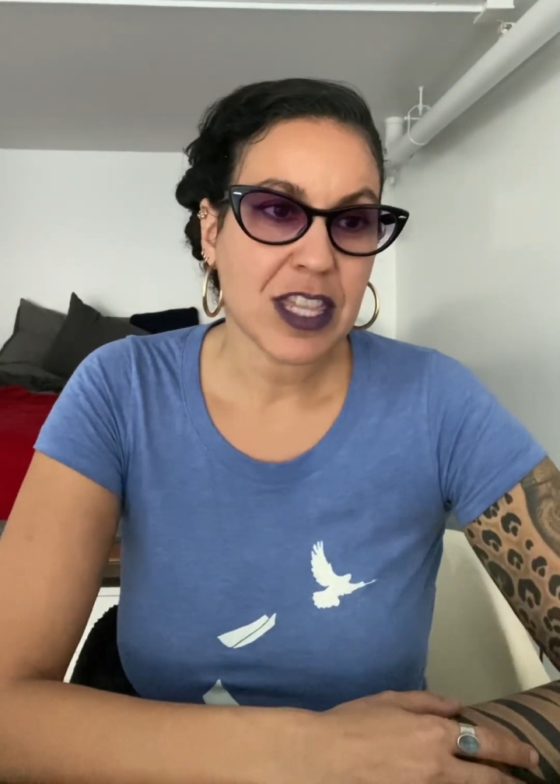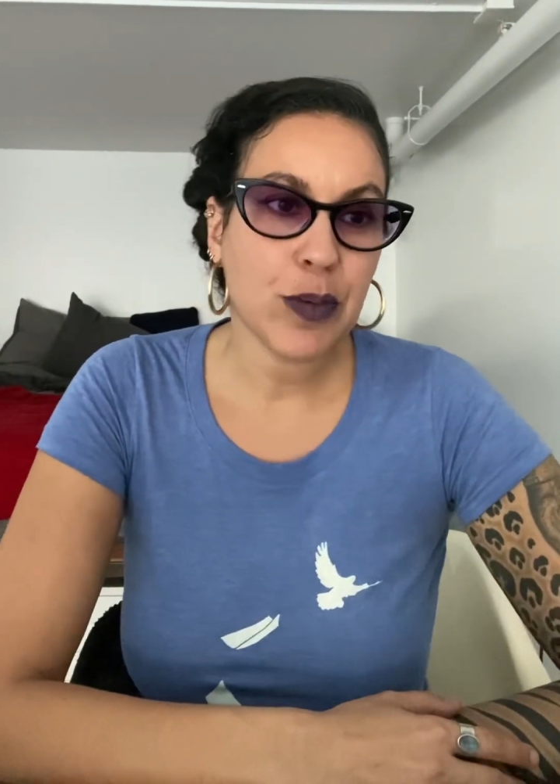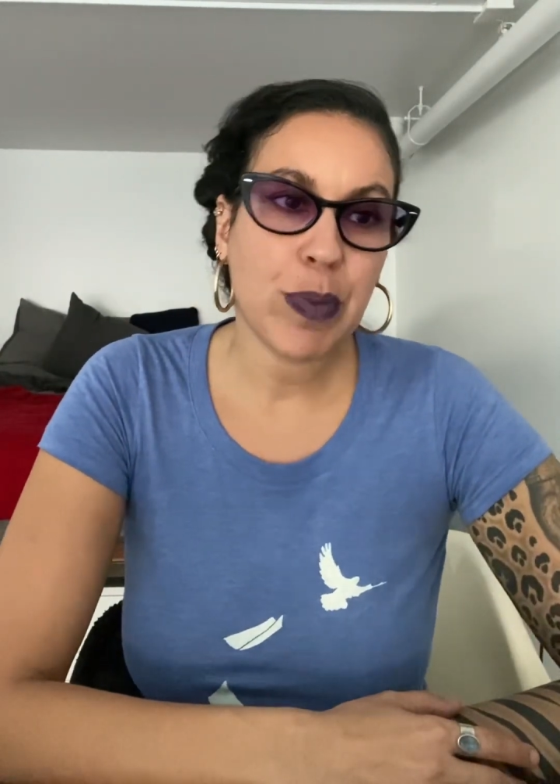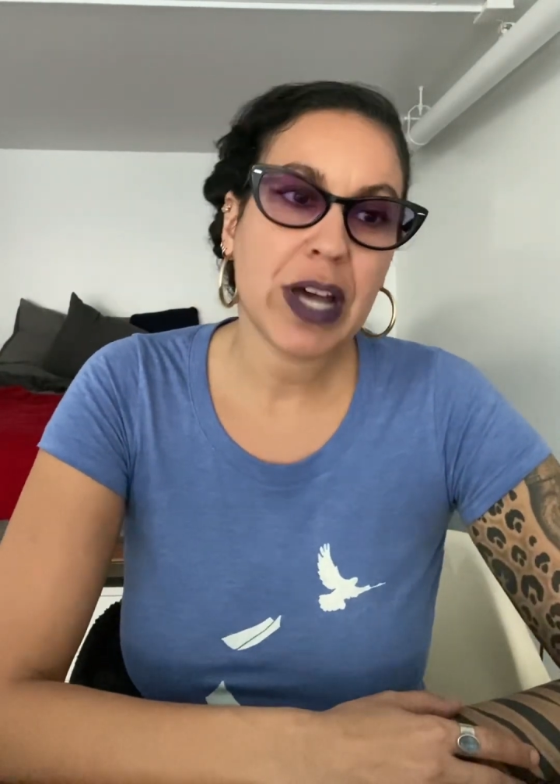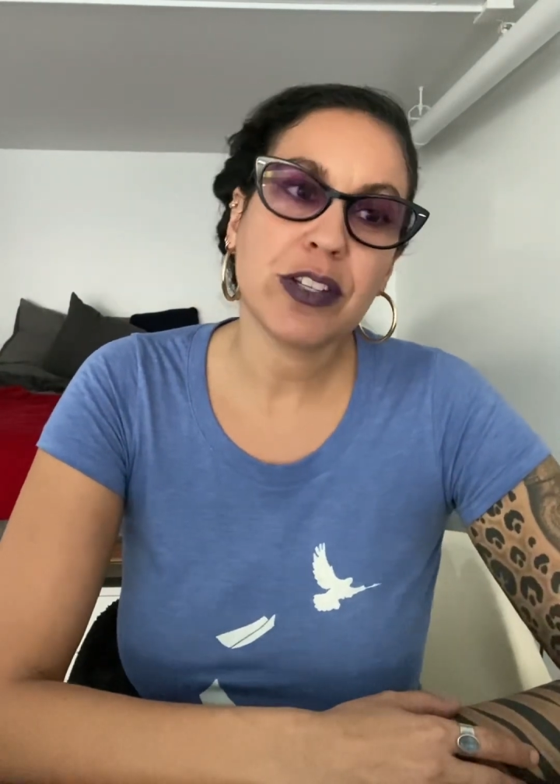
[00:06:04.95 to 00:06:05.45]

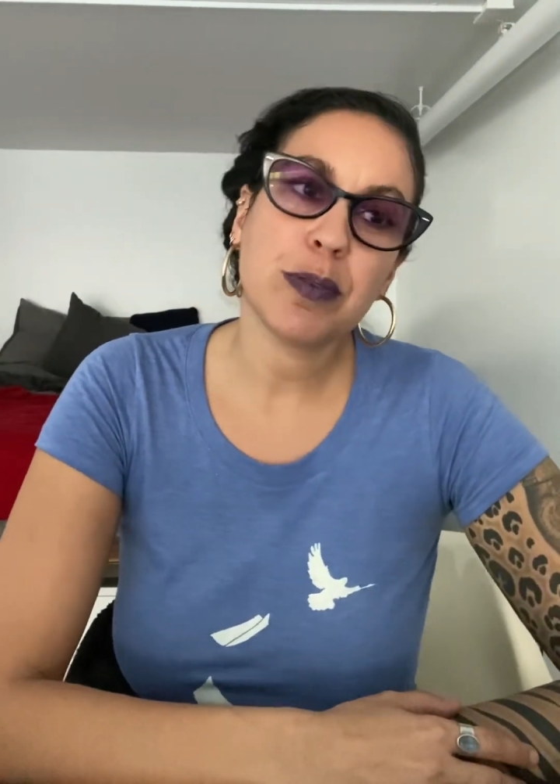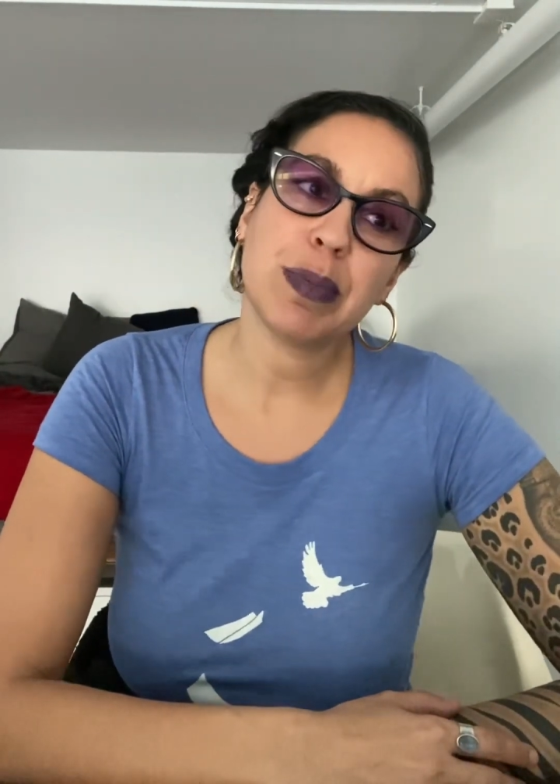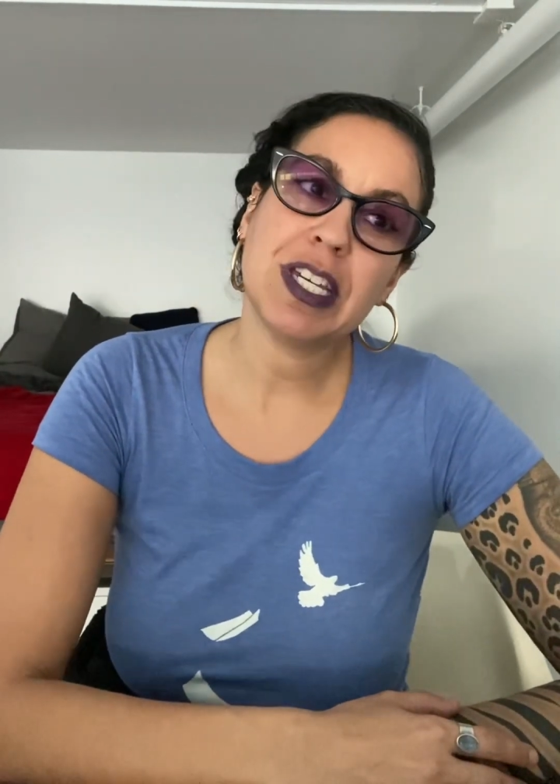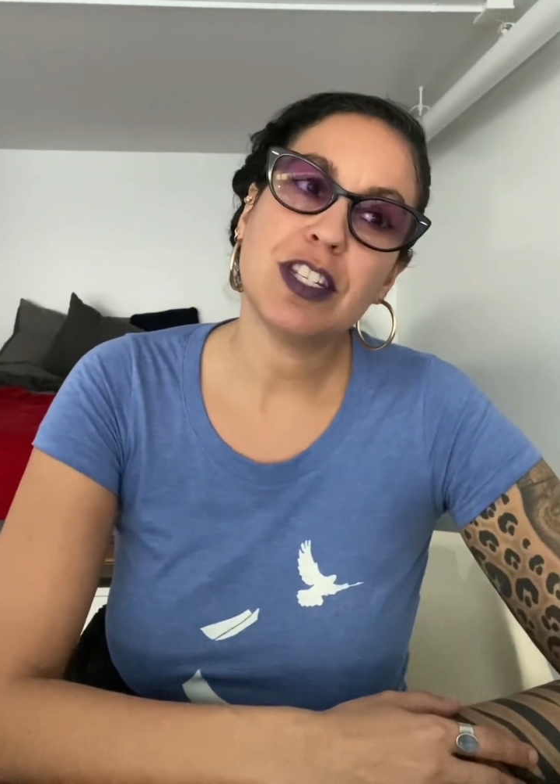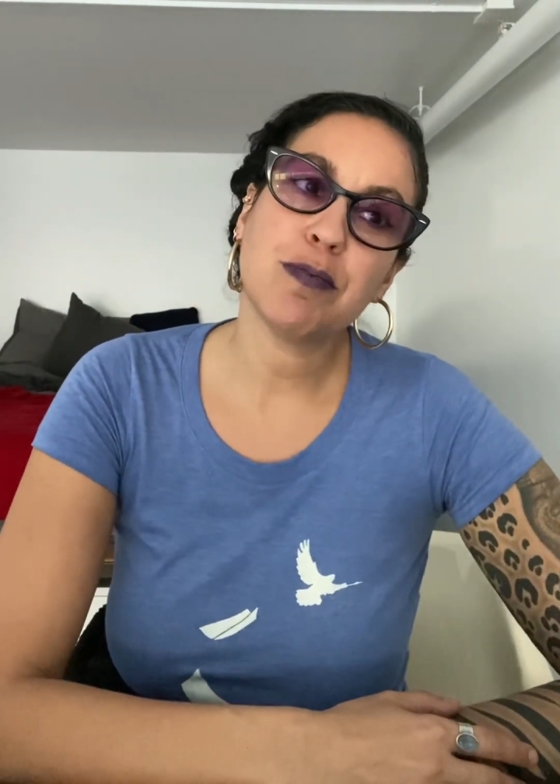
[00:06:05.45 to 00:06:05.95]
The puzzle
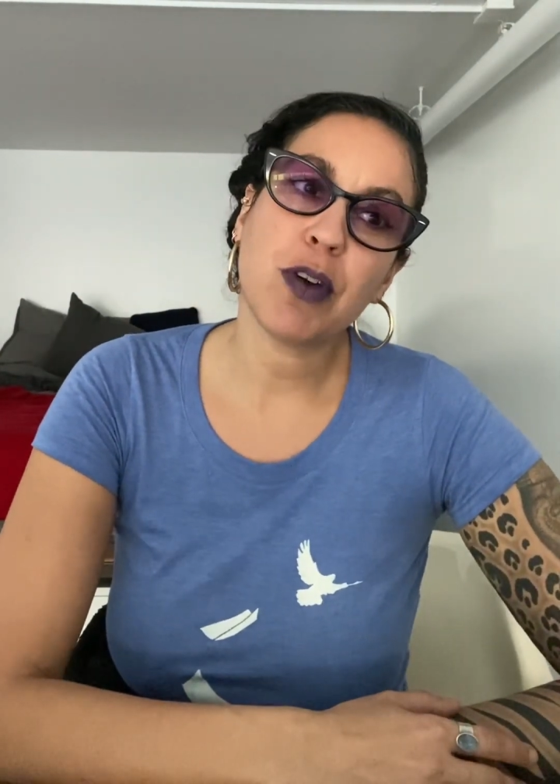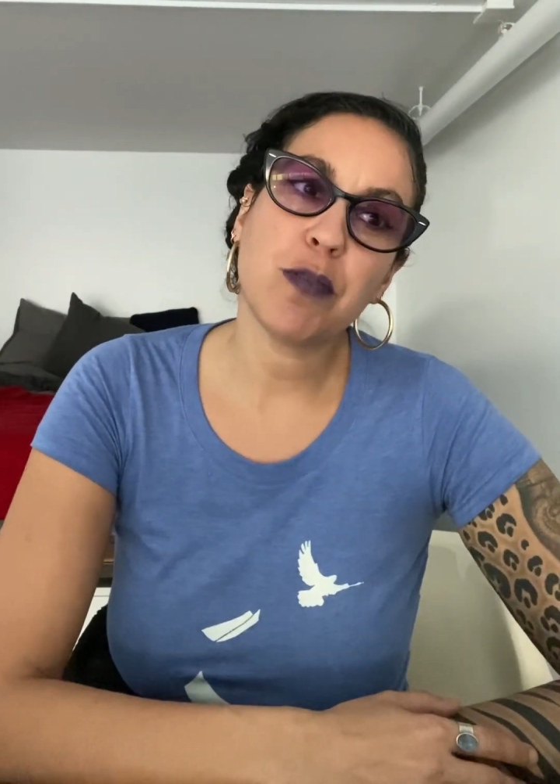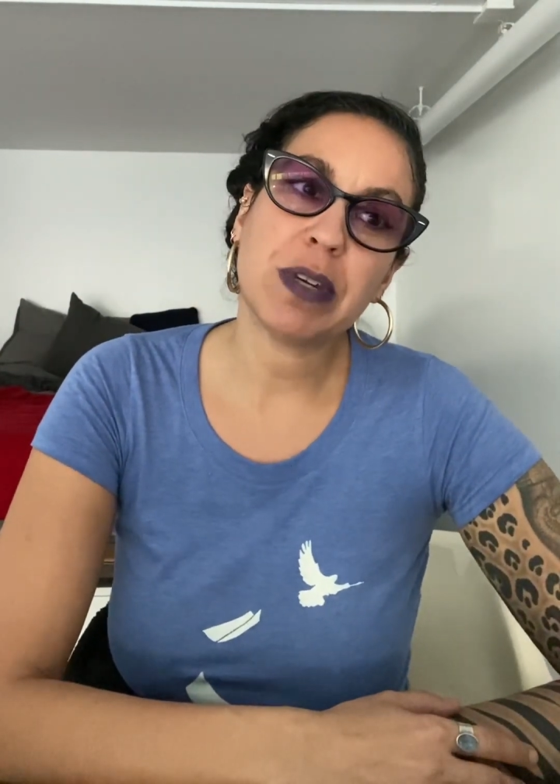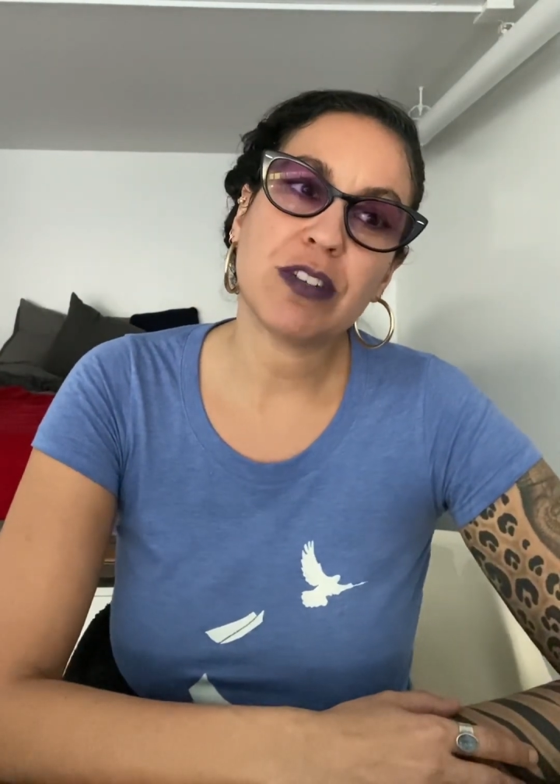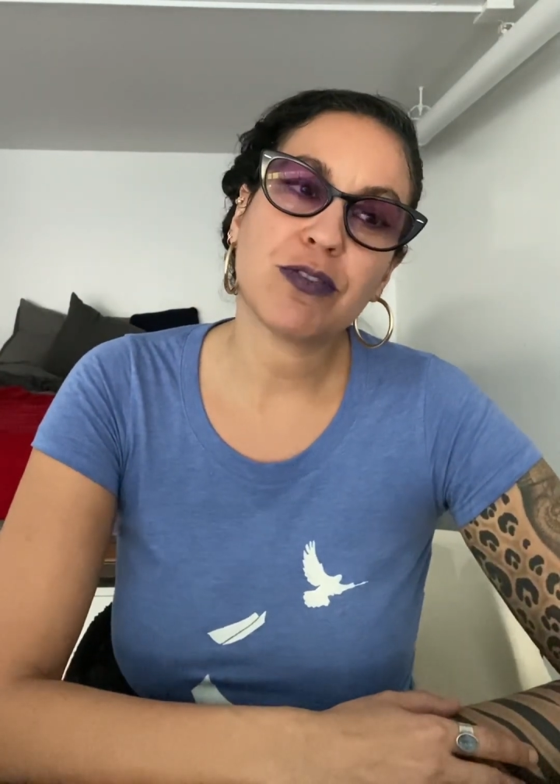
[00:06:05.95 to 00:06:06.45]
piece
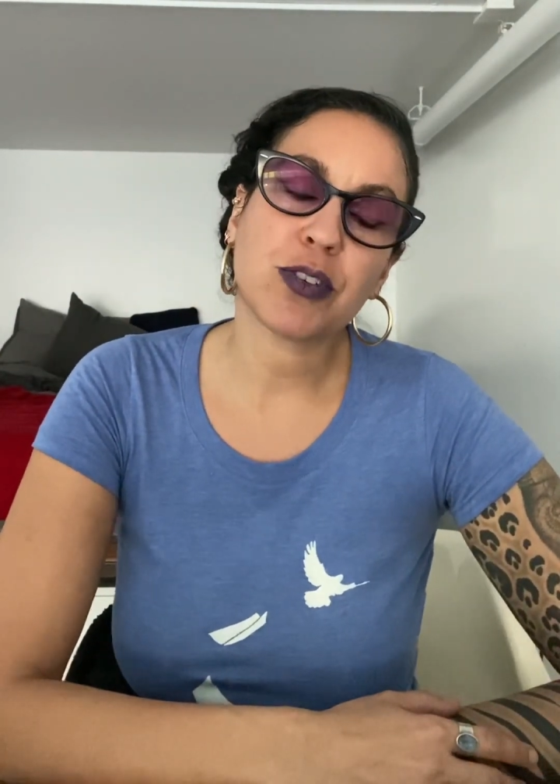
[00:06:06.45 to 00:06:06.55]
moment